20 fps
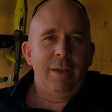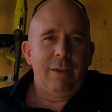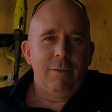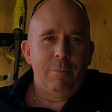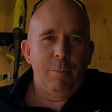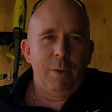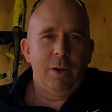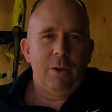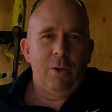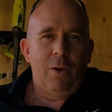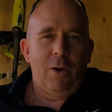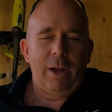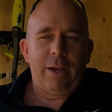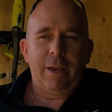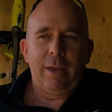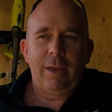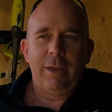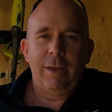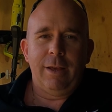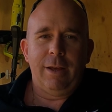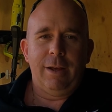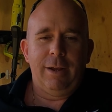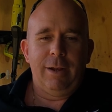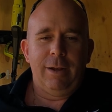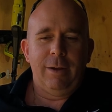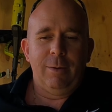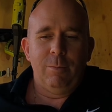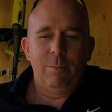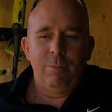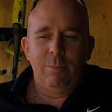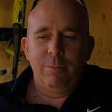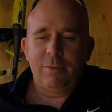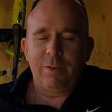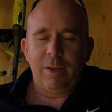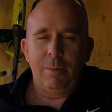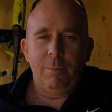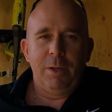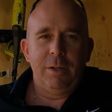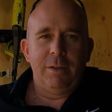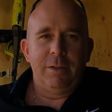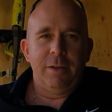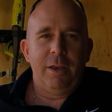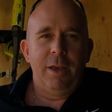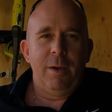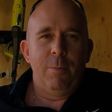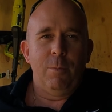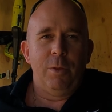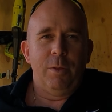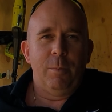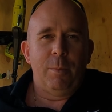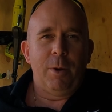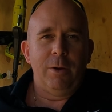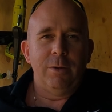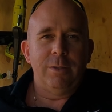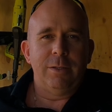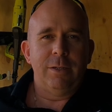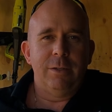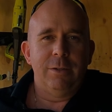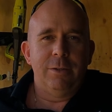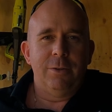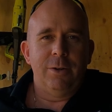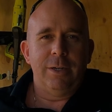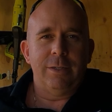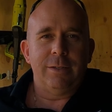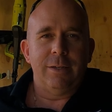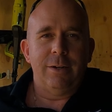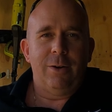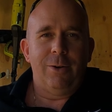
give me a like, send me a DM with a postage address,